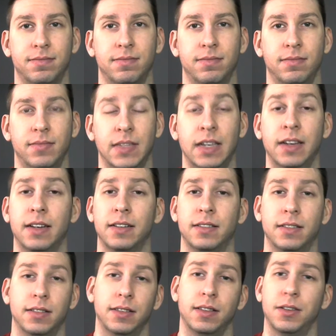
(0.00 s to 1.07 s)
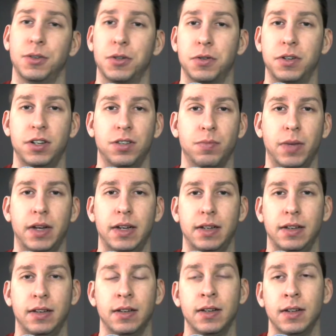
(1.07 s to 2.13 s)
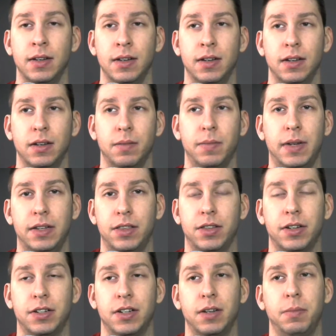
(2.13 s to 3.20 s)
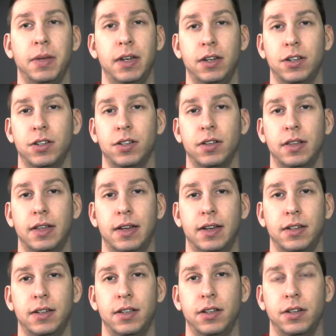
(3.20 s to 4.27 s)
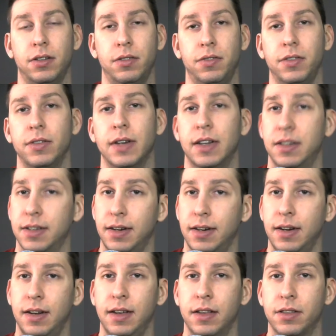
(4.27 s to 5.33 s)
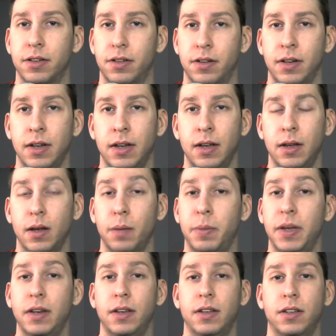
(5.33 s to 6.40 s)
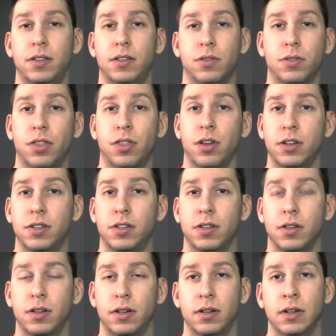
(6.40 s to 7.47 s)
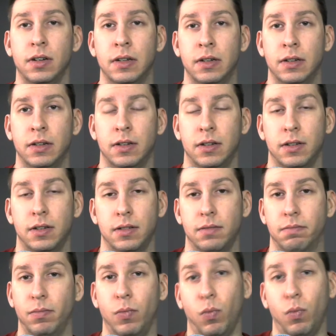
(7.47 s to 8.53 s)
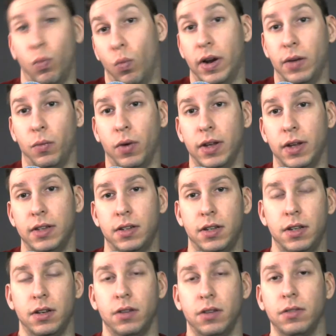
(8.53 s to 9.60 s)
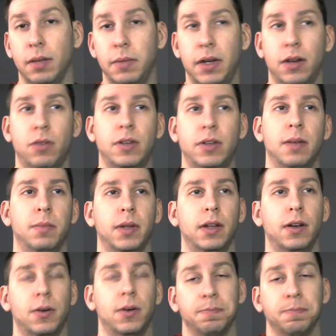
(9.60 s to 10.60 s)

yeah, those are just my thoughts and opinions on that. If you guys got any other opinions or thoughts on what it was, let me know down below.